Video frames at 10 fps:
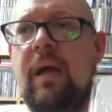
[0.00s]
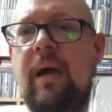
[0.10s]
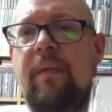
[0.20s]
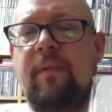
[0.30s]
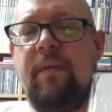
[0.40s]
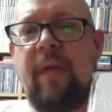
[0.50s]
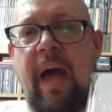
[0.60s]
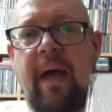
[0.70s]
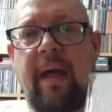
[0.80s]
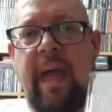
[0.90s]
And
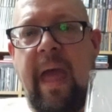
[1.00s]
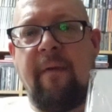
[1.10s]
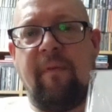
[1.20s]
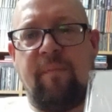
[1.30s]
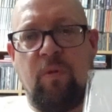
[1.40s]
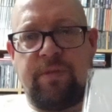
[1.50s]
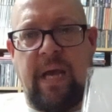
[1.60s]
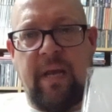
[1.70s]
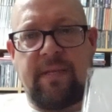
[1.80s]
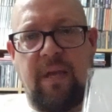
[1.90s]
that air of
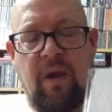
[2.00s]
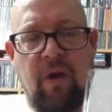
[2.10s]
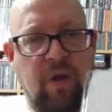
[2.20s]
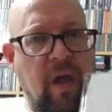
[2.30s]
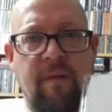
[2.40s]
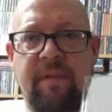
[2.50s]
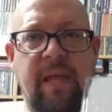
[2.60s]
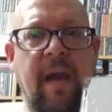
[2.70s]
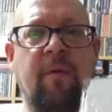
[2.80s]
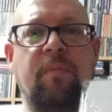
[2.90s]
mortality hung over
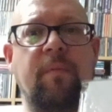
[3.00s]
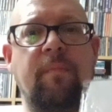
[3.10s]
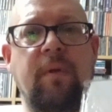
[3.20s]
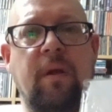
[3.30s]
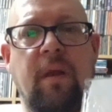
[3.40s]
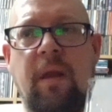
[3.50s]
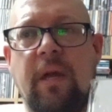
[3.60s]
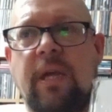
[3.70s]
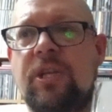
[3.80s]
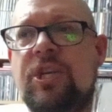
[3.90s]
the album
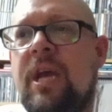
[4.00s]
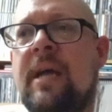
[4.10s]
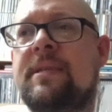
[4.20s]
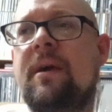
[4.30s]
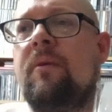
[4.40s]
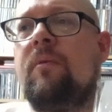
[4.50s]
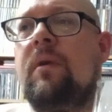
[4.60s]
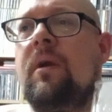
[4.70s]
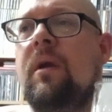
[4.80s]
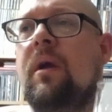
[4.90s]
like a shadow.
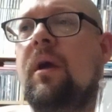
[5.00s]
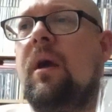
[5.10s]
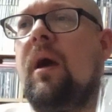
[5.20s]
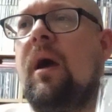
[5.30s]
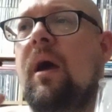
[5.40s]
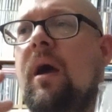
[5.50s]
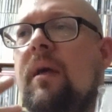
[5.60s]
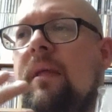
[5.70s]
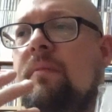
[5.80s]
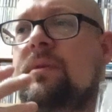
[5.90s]

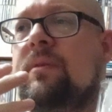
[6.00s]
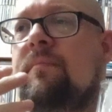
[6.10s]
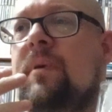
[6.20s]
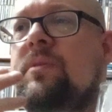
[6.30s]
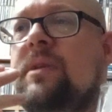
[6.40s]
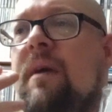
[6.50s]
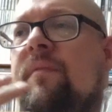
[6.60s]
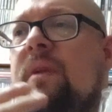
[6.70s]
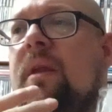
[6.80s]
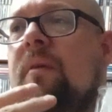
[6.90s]
There was a most
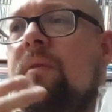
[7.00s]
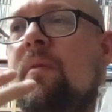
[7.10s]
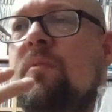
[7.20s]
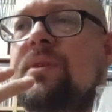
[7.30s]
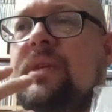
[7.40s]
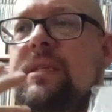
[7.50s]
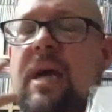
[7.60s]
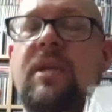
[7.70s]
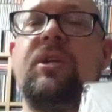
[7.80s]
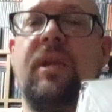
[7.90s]
definitely, although it wasn't
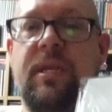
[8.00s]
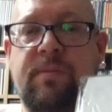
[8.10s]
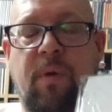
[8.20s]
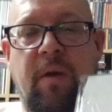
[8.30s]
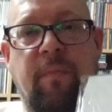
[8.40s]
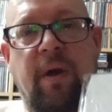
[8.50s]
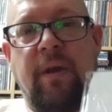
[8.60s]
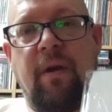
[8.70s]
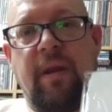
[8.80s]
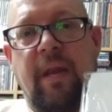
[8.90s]
intentionally inspired by
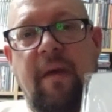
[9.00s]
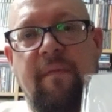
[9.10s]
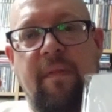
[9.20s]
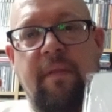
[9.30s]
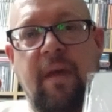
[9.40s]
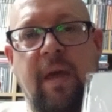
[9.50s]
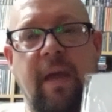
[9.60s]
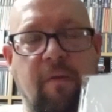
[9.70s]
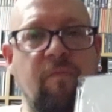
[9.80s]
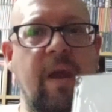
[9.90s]
9/11,
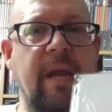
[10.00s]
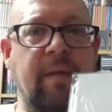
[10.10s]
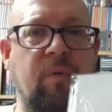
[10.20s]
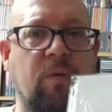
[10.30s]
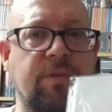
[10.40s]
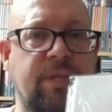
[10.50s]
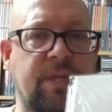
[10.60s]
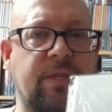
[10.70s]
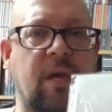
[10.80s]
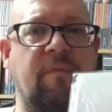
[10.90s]
it really brought to the
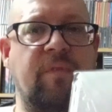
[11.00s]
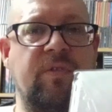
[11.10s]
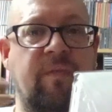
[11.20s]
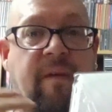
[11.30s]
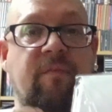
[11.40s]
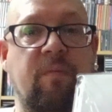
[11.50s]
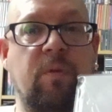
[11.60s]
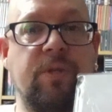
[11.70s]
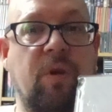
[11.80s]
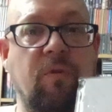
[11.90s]
surface of
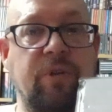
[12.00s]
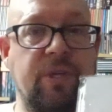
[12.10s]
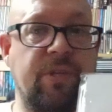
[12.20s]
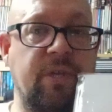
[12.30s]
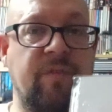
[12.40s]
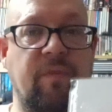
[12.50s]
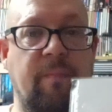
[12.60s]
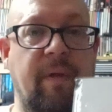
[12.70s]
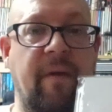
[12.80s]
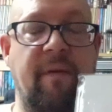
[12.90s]
everyone's consciousness for
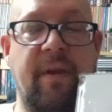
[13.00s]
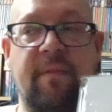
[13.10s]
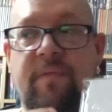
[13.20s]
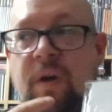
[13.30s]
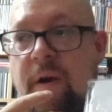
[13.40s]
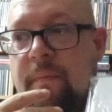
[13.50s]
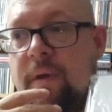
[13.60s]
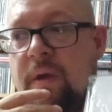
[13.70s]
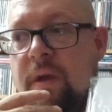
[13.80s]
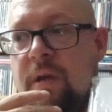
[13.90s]
a period of time
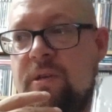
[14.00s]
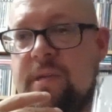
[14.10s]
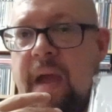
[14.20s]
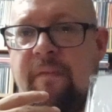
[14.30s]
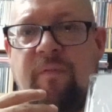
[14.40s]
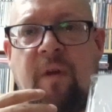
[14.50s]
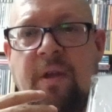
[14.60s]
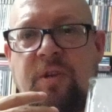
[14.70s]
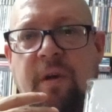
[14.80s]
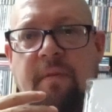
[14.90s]
just how
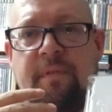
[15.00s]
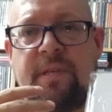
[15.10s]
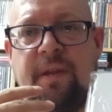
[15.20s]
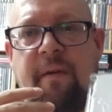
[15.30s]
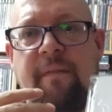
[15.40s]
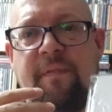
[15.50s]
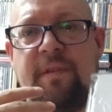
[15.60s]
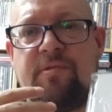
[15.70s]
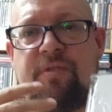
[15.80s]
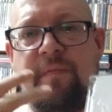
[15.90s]
fragile this life and
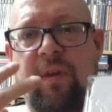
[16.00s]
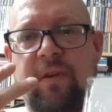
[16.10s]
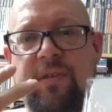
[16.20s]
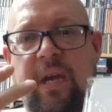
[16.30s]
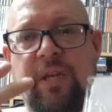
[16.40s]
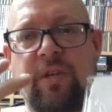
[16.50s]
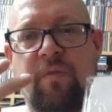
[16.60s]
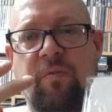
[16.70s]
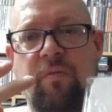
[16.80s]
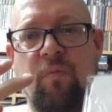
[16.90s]
this
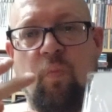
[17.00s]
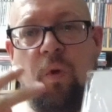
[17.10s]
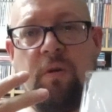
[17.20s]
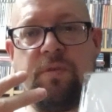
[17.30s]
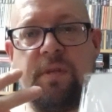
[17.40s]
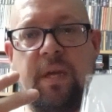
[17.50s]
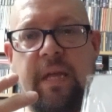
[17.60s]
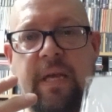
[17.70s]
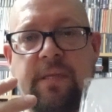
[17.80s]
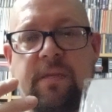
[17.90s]
civilization was and
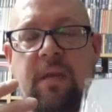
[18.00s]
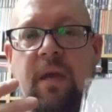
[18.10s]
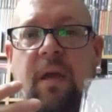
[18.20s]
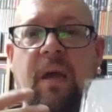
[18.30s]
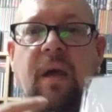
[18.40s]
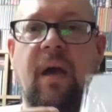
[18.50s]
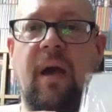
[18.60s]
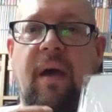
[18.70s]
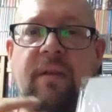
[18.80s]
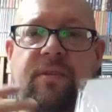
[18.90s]
is.
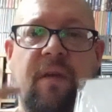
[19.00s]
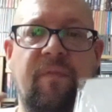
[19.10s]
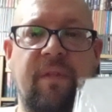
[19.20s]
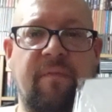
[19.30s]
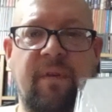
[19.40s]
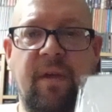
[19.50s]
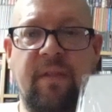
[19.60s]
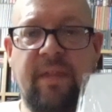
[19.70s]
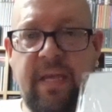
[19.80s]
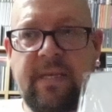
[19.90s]
And so
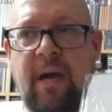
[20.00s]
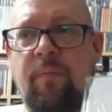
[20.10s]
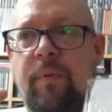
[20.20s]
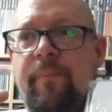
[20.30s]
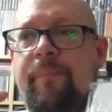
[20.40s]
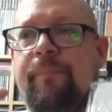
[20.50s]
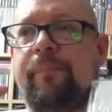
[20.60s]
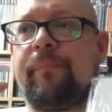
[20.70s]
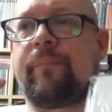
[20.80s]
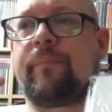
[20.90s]
for this album,
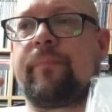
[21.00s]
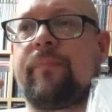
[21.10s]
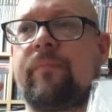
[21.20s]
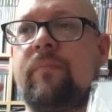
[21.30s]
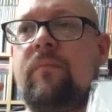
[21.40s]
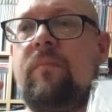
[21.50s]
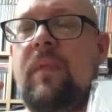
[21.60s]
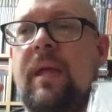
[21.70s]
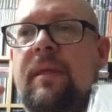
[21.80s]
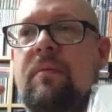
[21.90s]

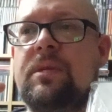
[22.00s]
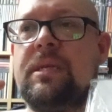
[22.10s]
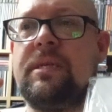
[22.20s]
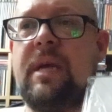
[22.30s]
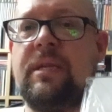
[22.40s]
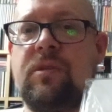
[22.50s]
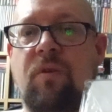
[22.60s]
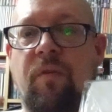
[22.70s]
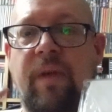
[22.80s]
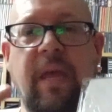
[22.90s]
there was this sense
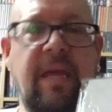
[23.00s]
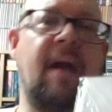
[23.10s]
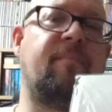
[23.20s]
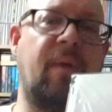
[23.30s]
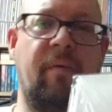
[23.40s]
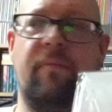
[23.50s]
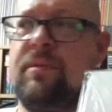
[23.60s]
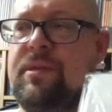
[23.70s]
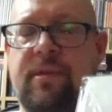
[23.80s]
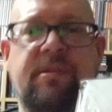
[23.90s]
of, yeah, Bowie
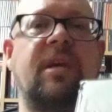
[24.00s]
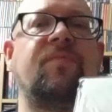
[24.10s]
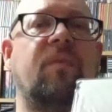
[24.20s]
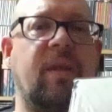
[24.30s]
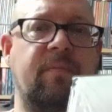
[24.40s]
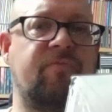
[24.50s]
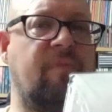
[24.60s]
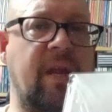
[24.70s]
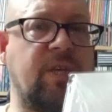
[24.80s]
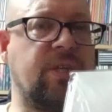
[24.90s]
was successful, he was
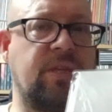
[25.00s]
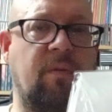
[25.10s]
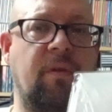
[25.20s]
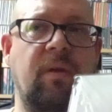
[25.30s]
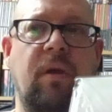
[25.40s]
rich and so on,